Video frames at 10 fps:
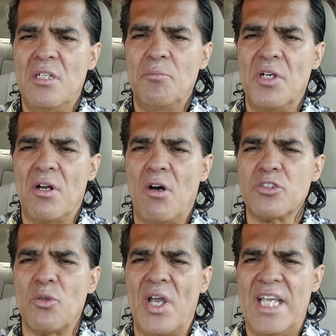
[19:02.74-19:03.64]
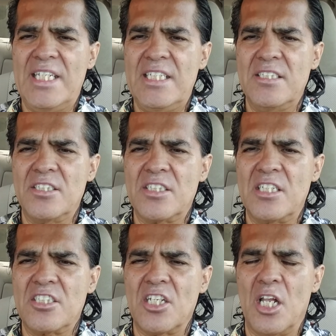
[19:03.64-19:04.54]
but also aliens
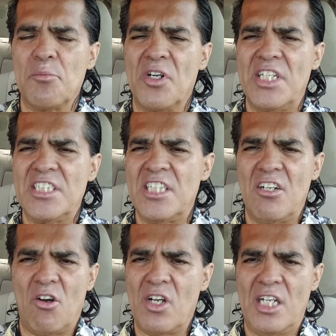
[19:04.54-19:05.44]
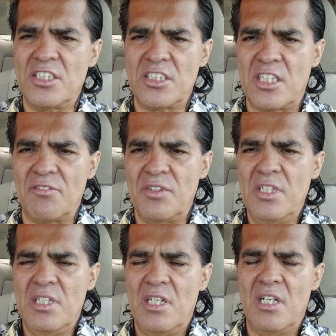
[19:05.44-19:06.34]
and celebrities and all kinds of stuff,
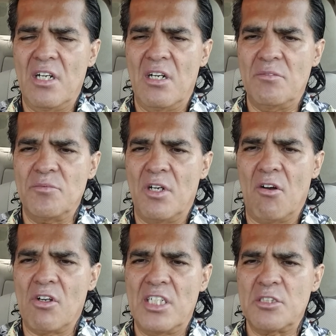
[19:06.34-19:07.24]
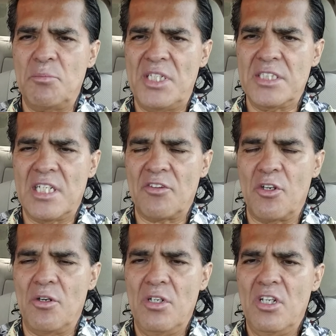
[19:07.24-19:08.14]
all kinds of beings out
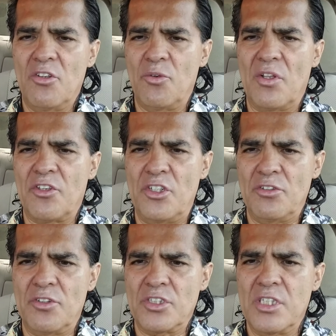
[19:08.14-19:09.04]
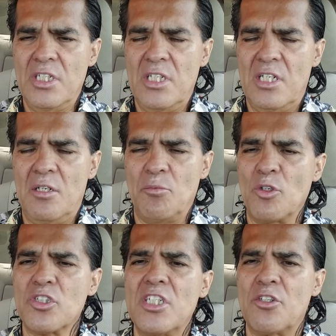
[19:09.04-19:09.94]
there throughout the universe,
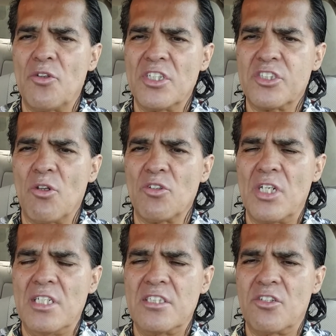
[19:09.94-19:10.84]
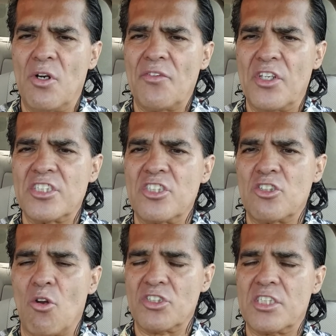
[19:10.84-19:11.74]
mostly through the throughout this
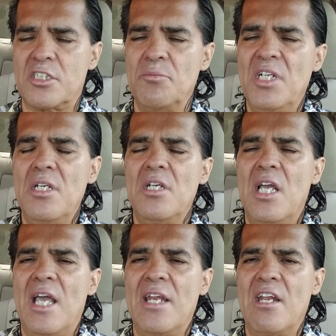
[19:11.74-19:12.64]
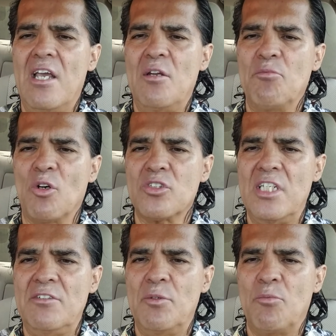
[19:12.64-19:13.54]
solar system, and
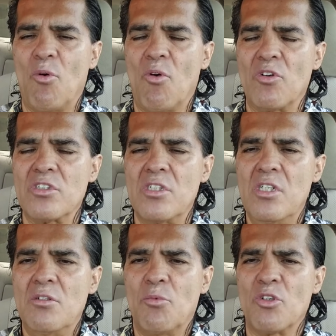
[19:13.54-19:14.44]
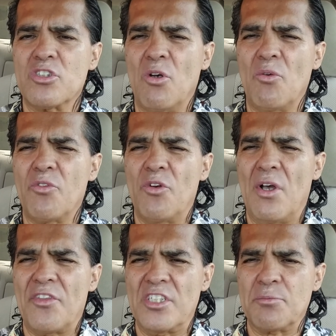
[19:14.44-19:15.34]
even more so throughout
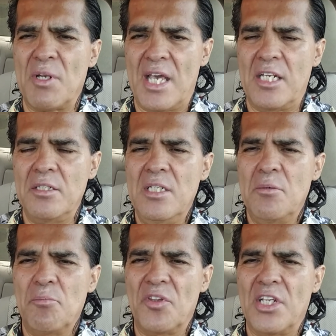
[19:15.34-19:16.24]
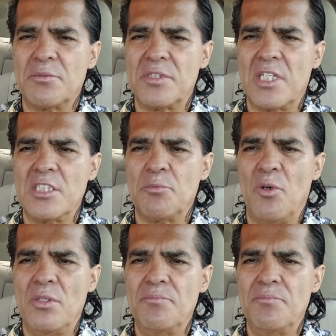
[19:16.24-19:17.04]
this planet. But that's besides the point.